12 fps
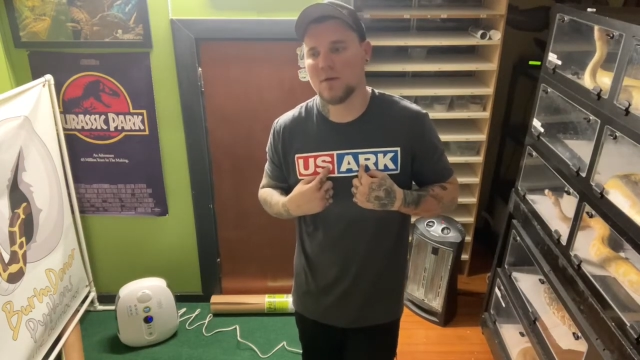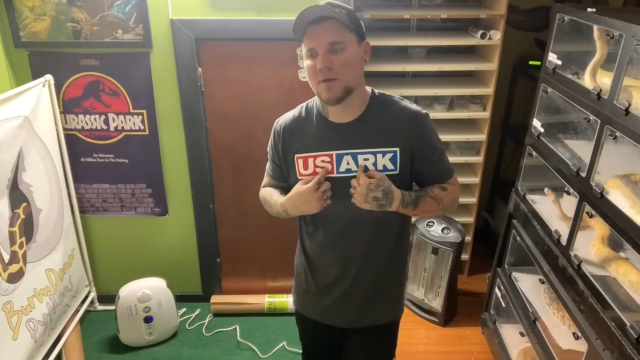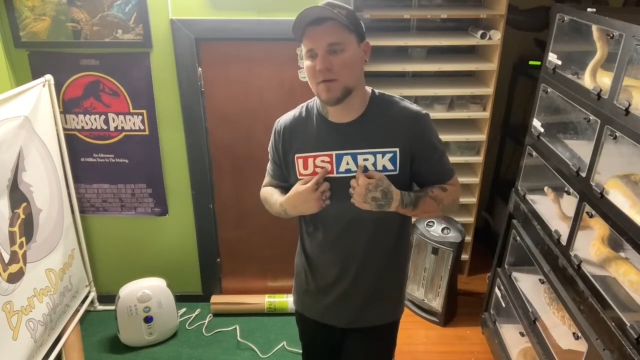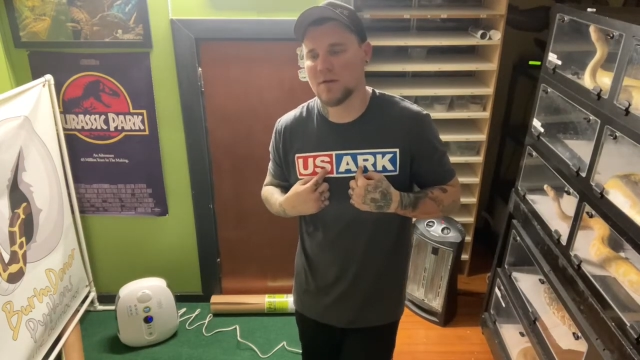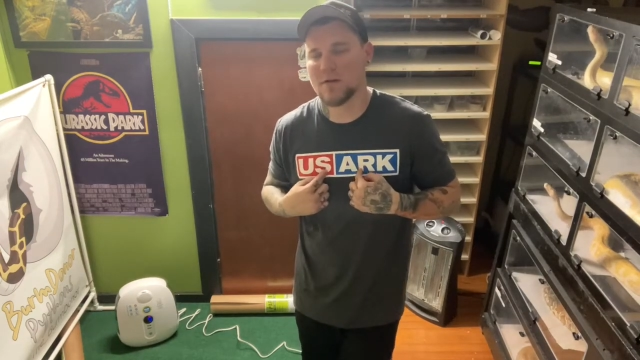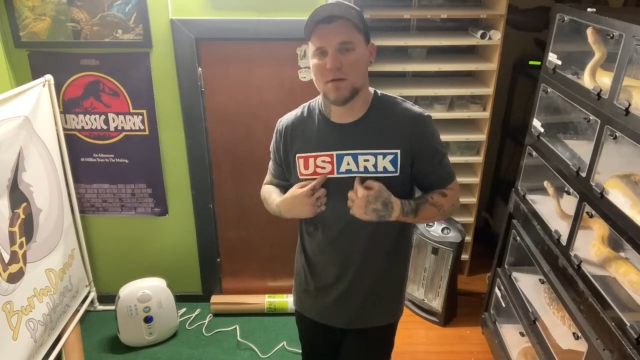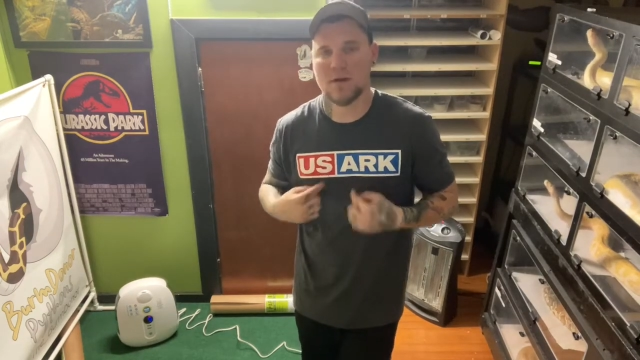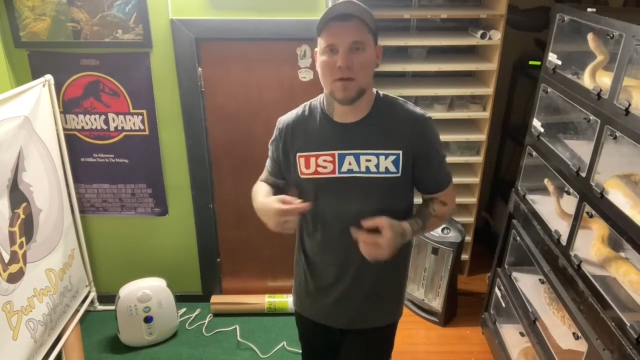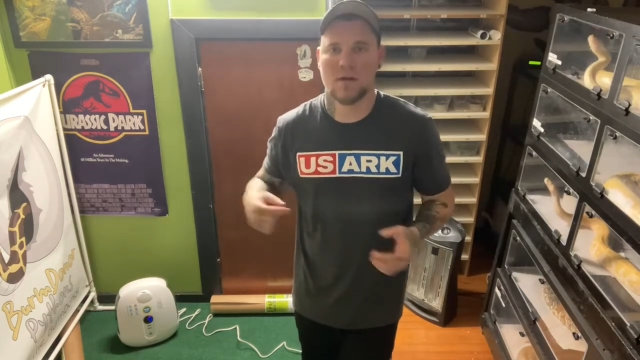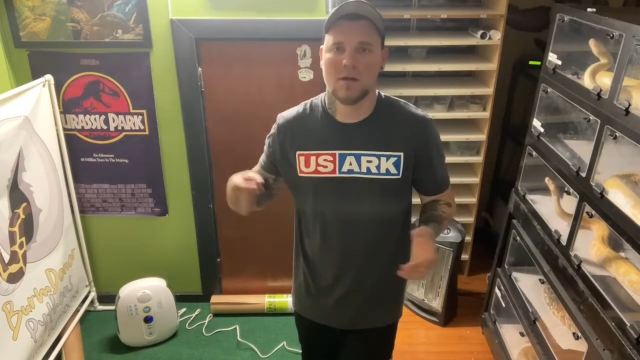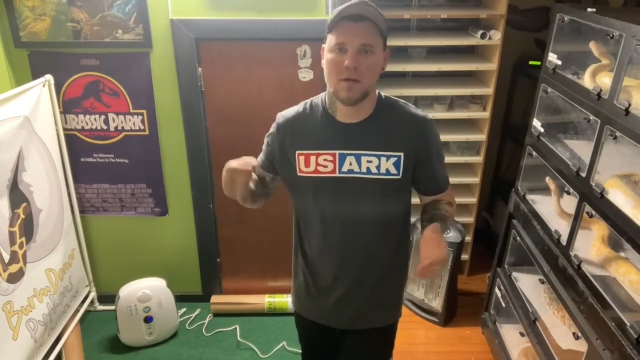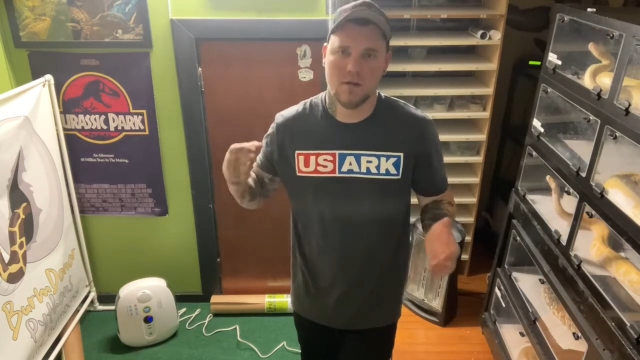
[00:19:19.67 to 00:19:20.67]
what you're doing
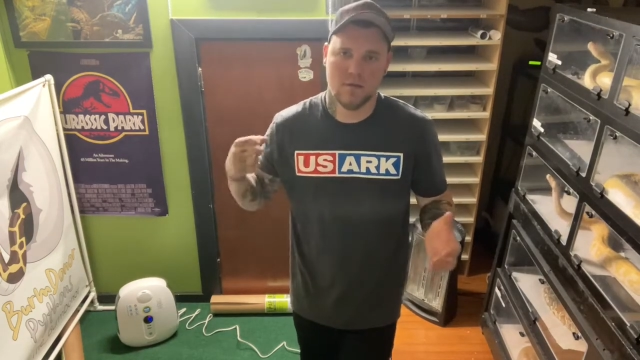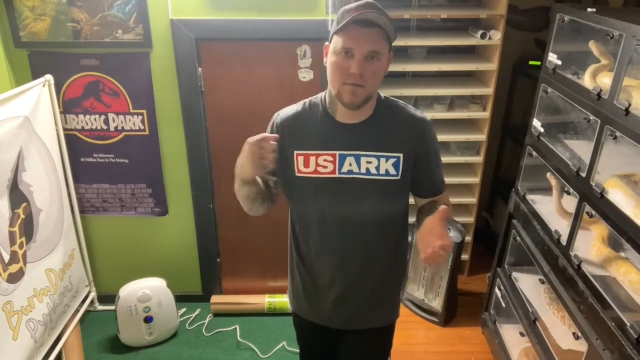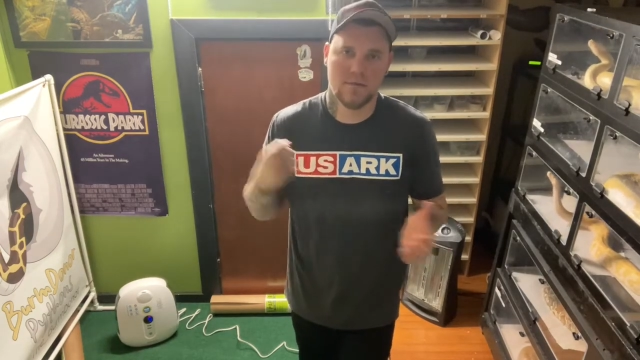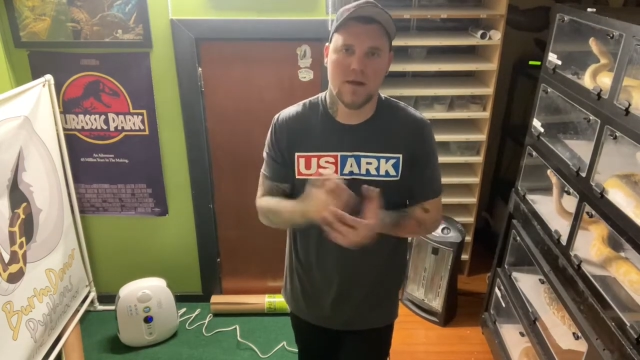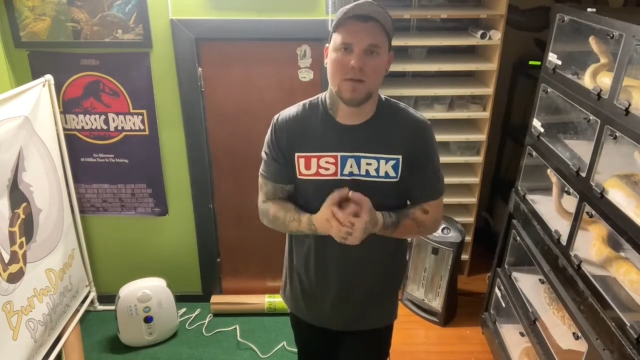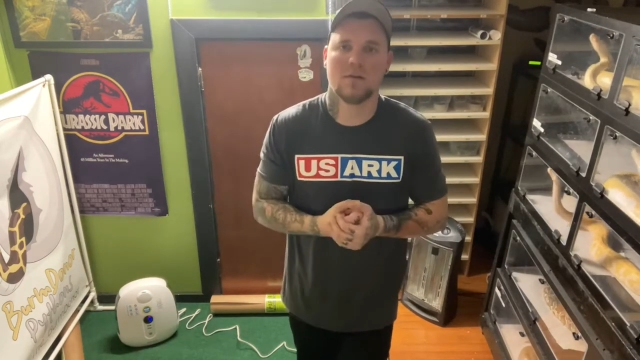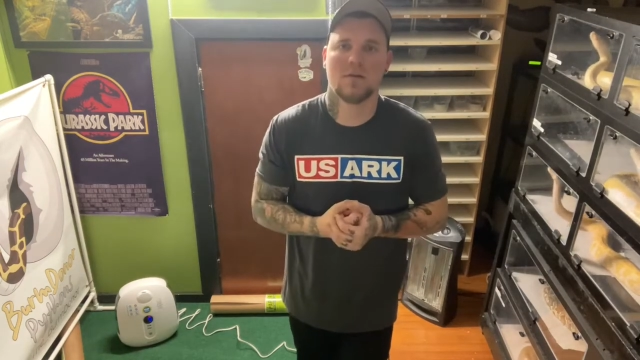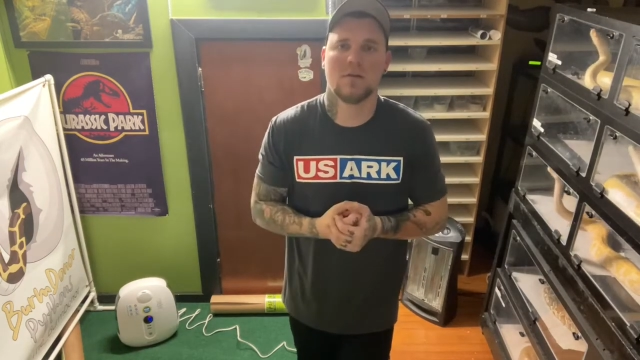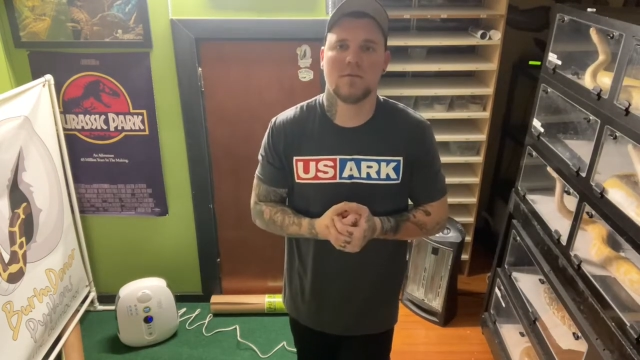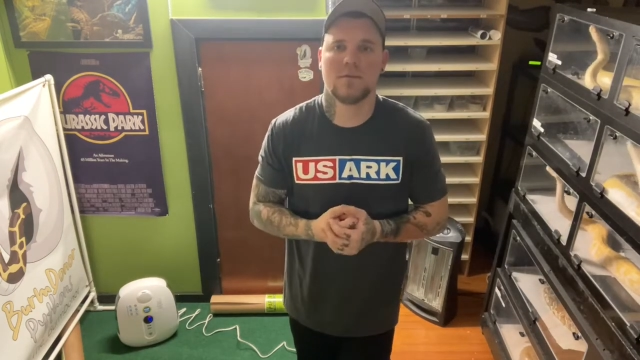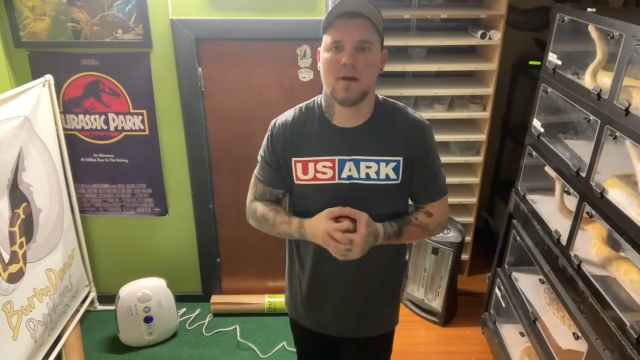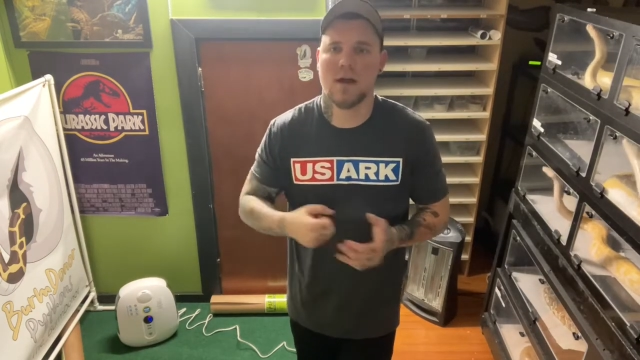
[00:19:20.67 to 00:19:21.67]
fight the
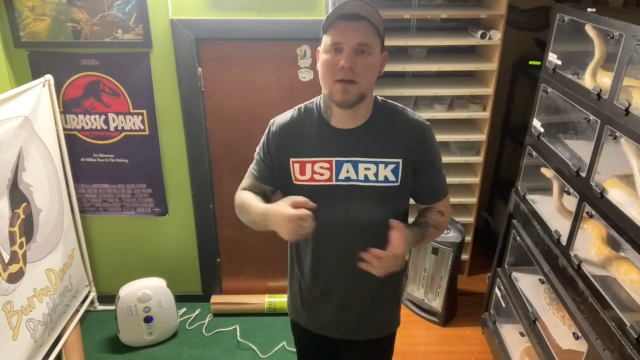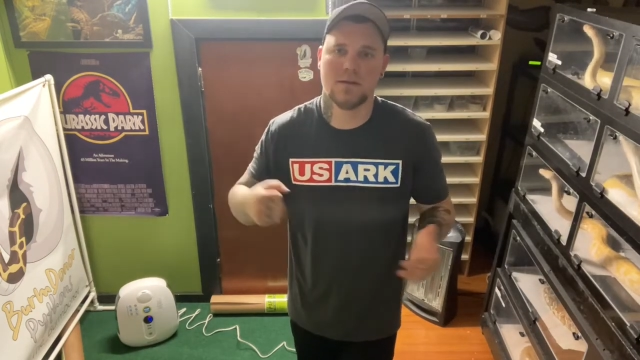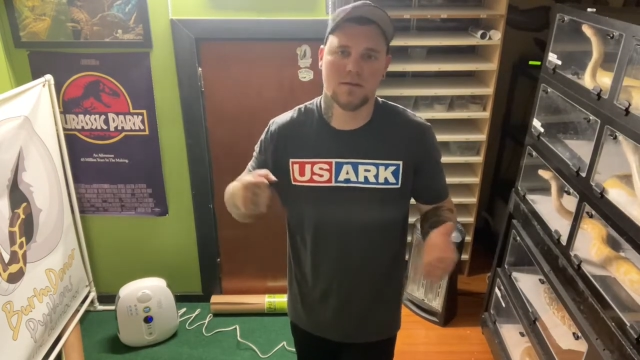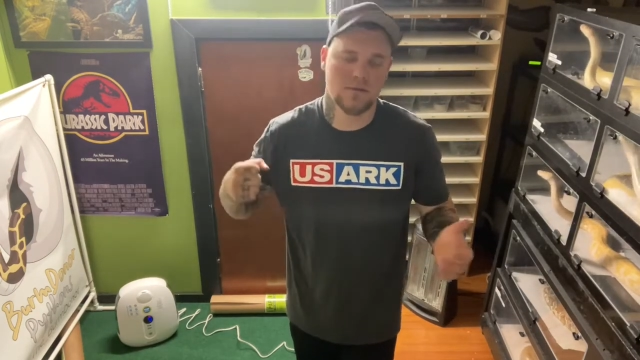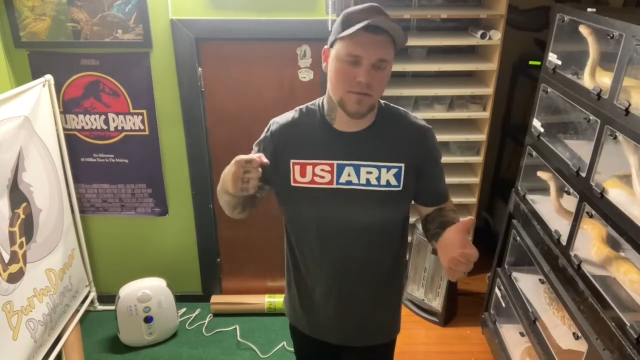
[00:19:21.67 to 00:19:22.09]
good fight.